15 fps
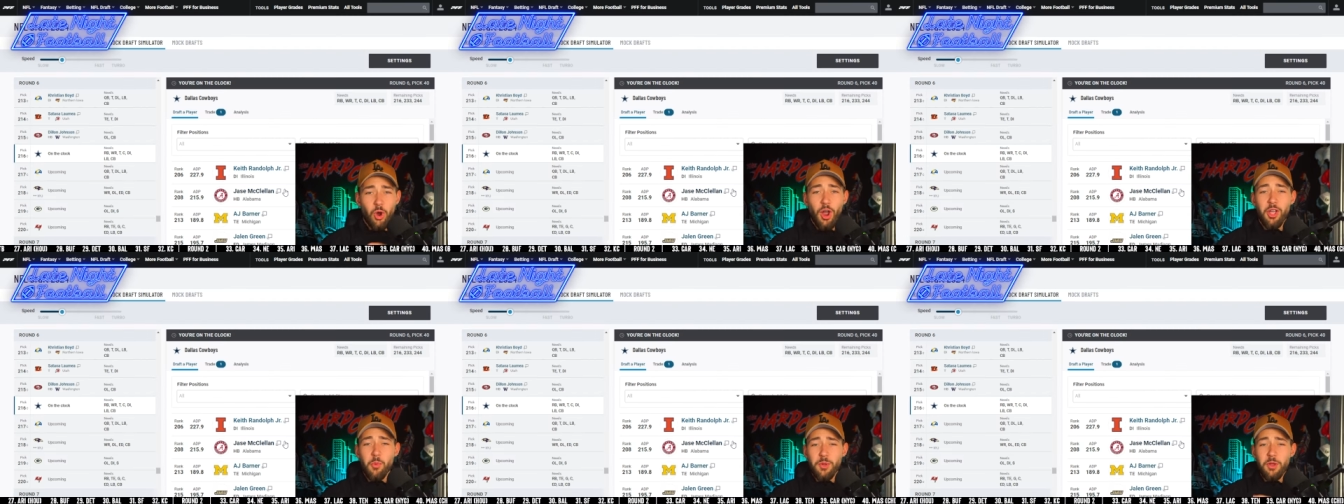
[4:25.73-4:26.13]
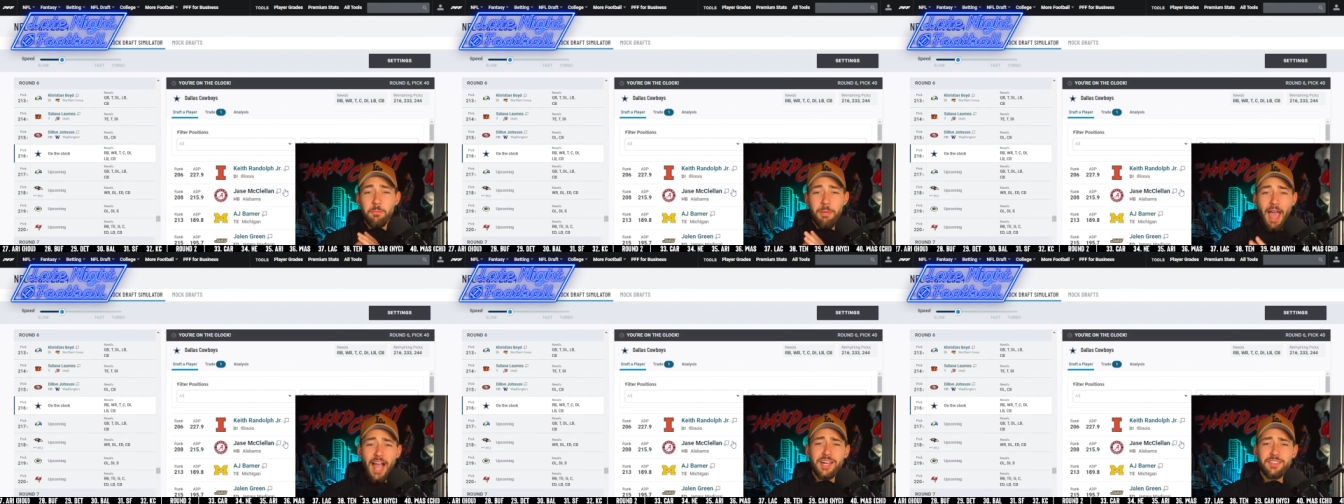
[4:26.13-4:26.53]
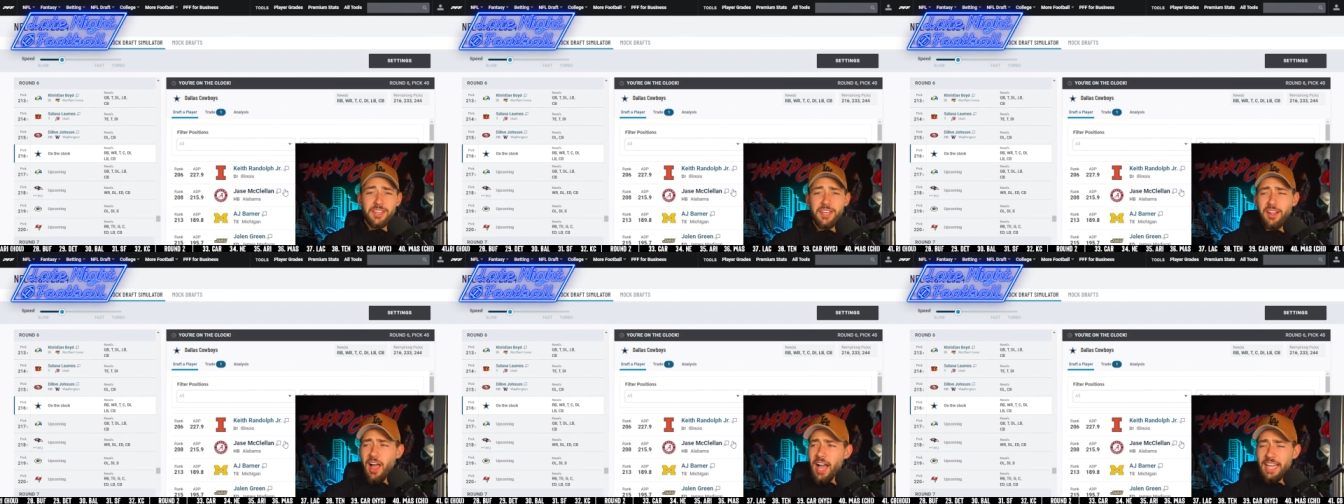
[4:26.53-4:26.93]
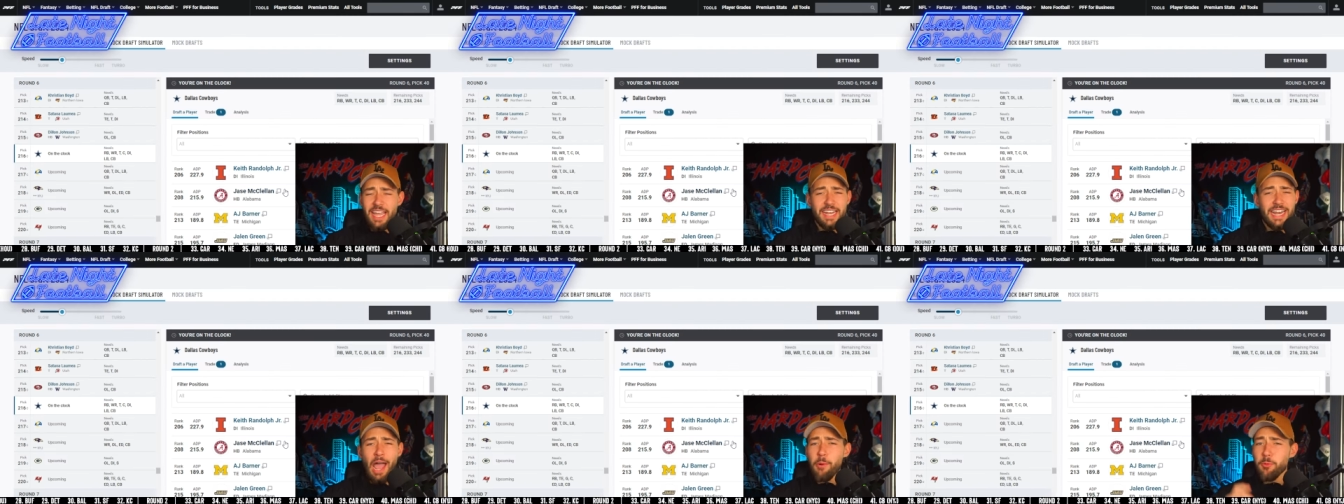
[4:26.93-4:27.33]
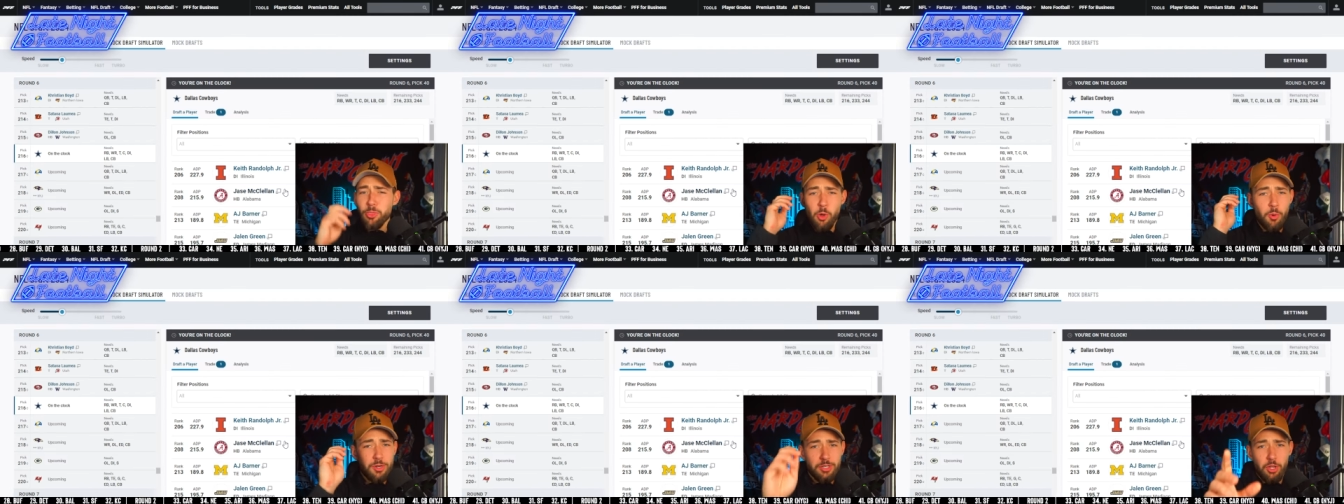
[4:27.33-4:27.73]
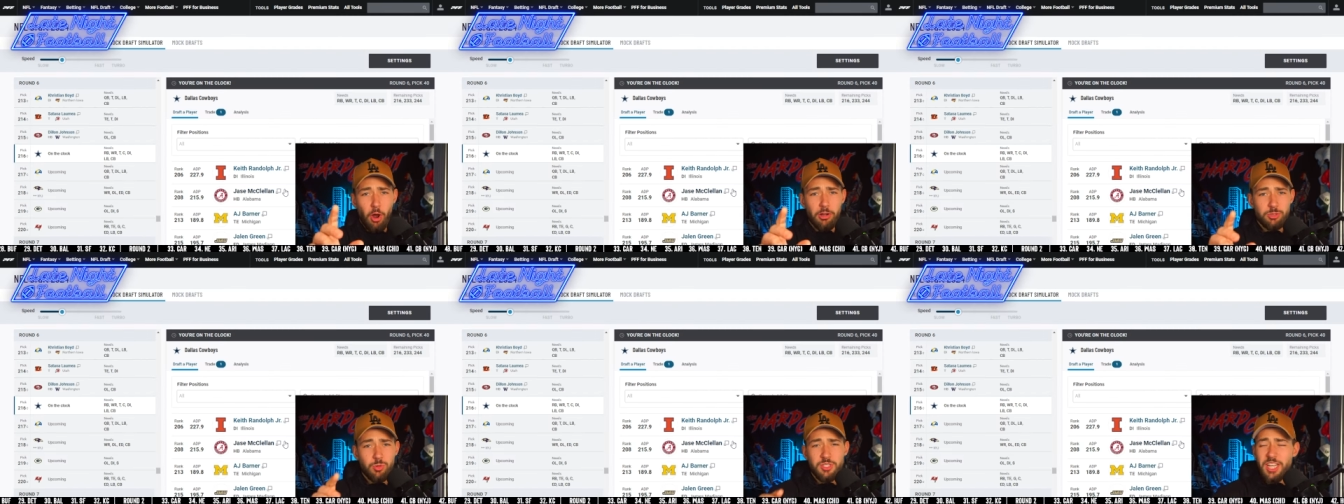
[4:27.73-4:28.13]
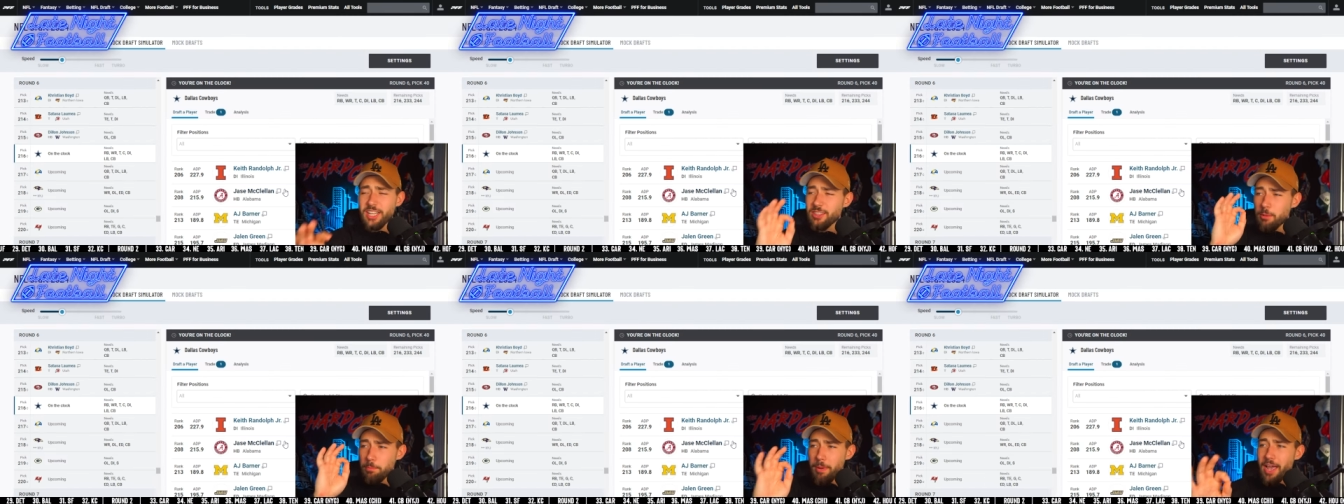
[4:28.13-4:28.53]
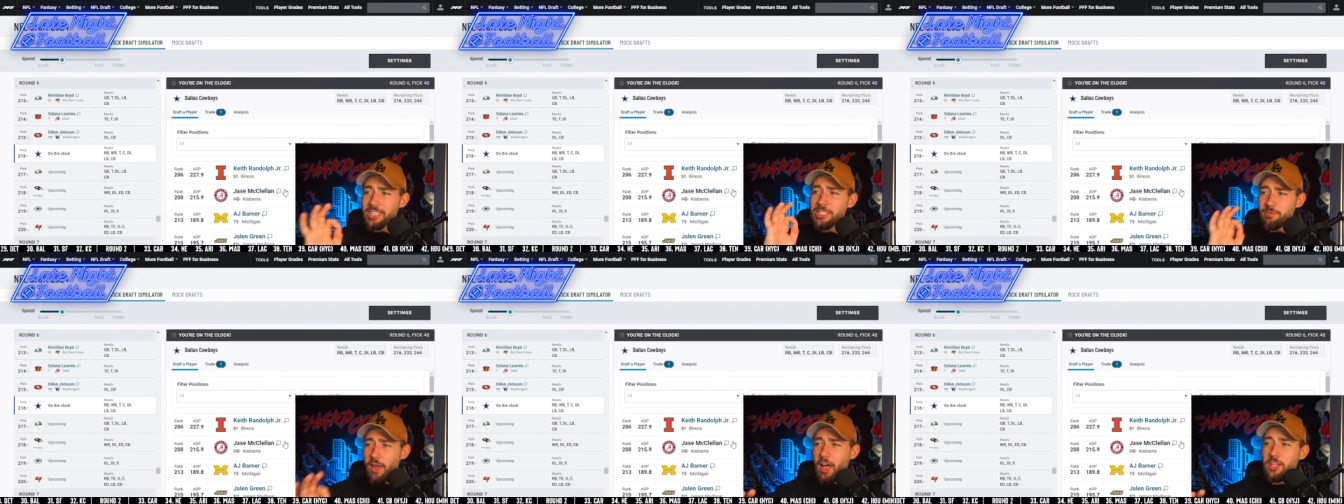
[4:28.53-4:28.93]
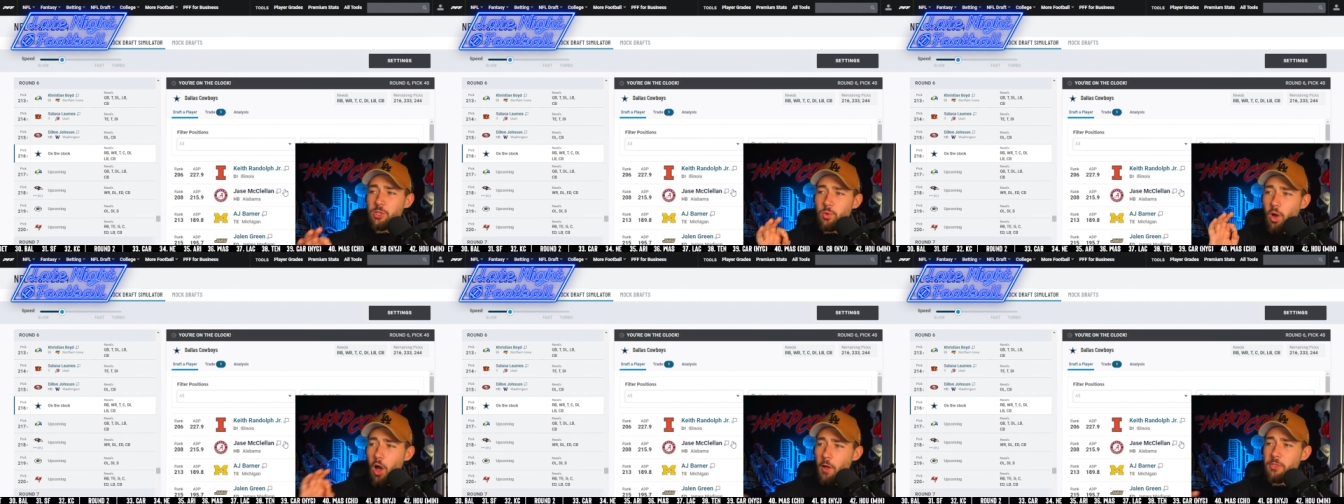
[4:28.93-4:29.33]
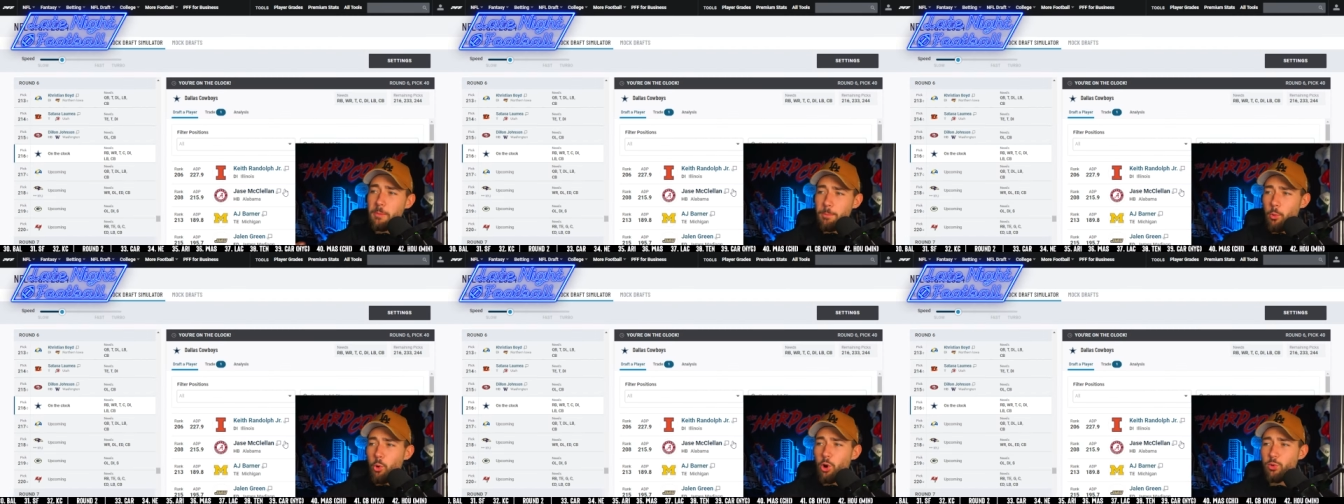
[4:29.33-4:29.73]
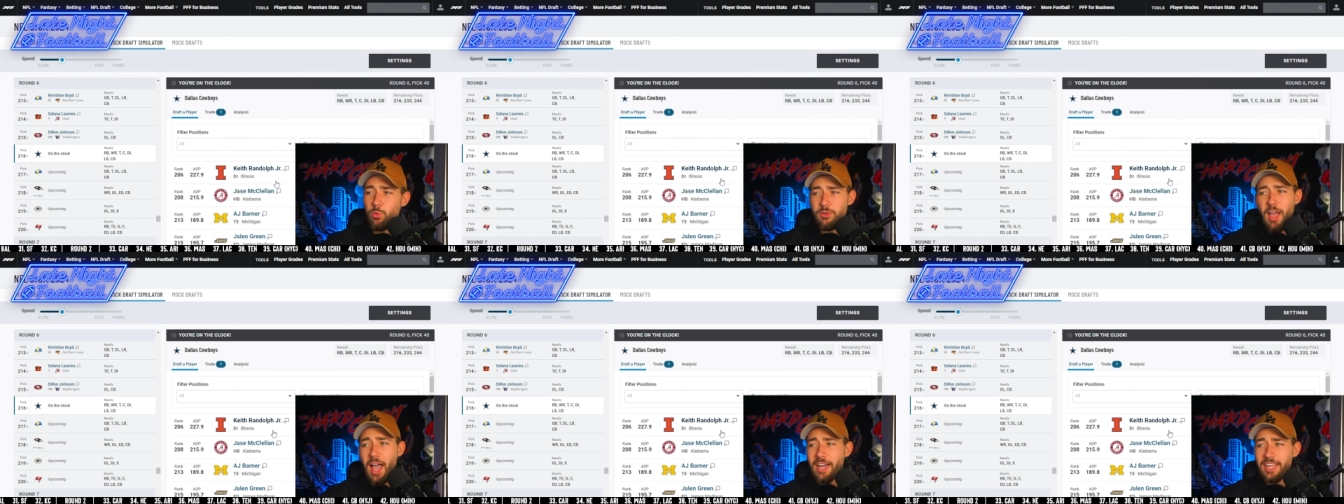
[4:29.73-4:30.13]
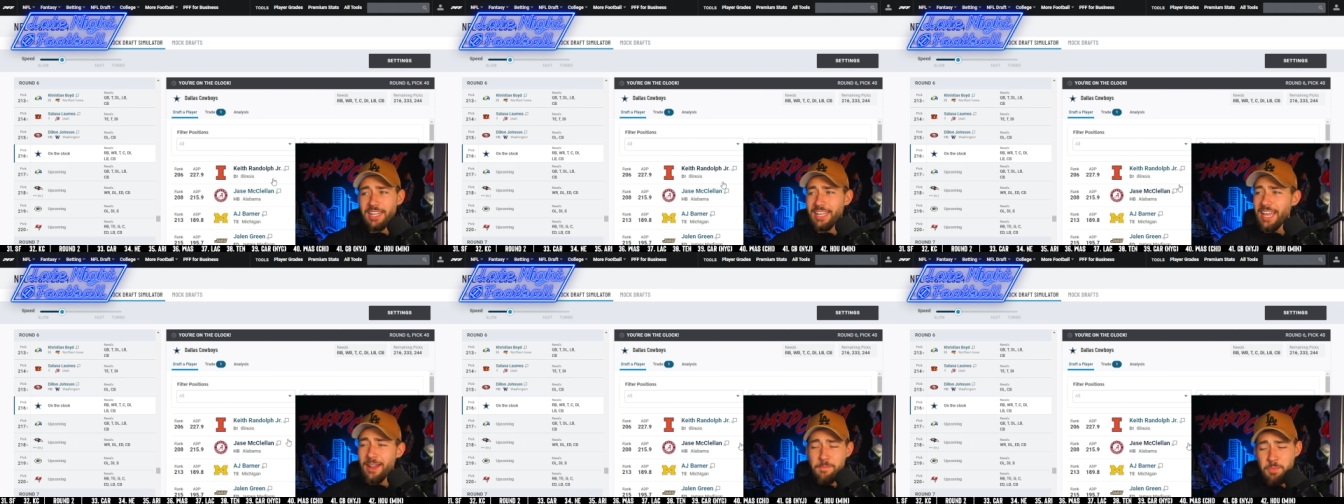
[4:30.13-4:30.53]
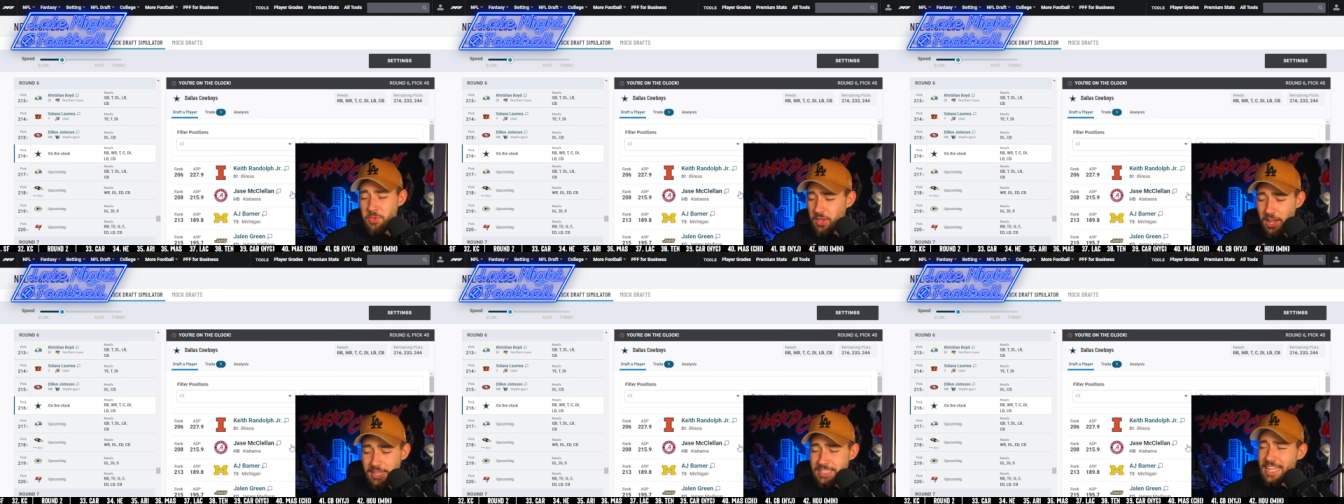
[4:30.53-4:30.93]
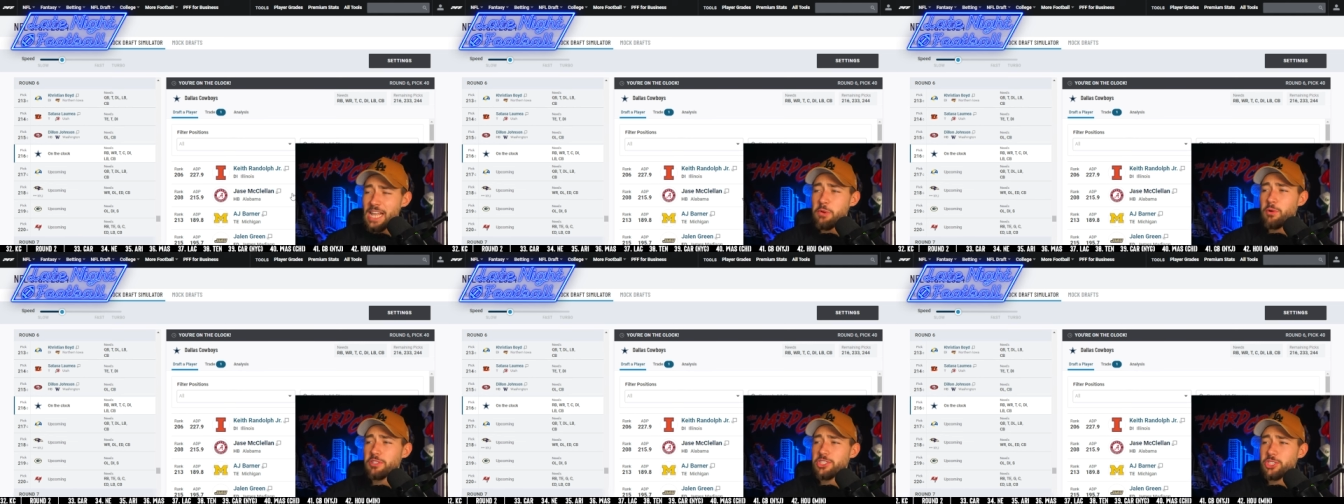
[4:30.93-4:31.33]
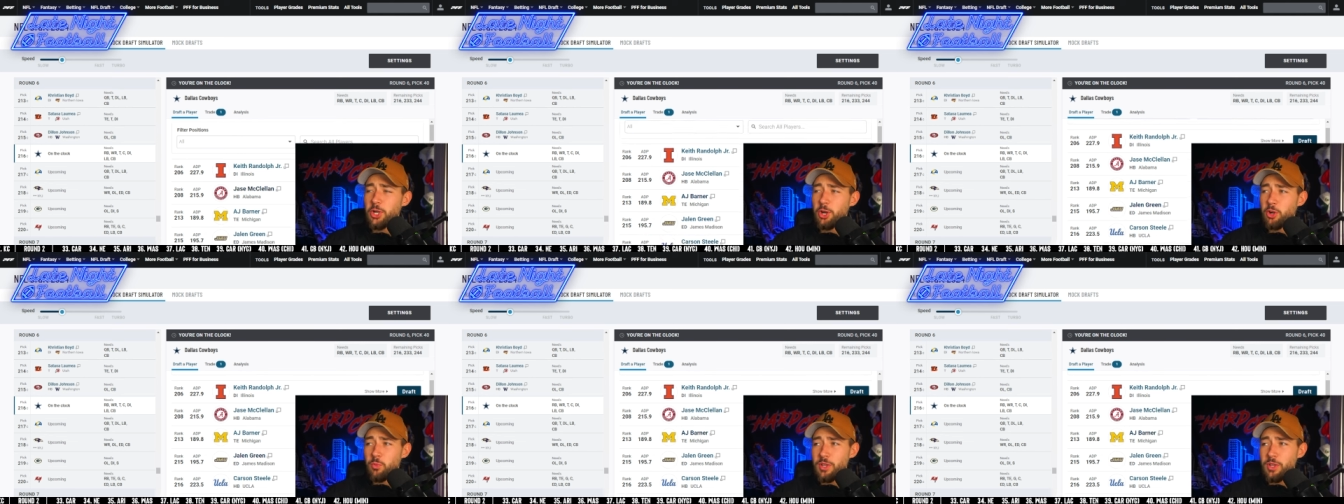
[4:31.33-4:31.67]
All right, we are back on the clock, and now we're throwing darts. We're taking the best value on the board. We're not going to get a day one starter.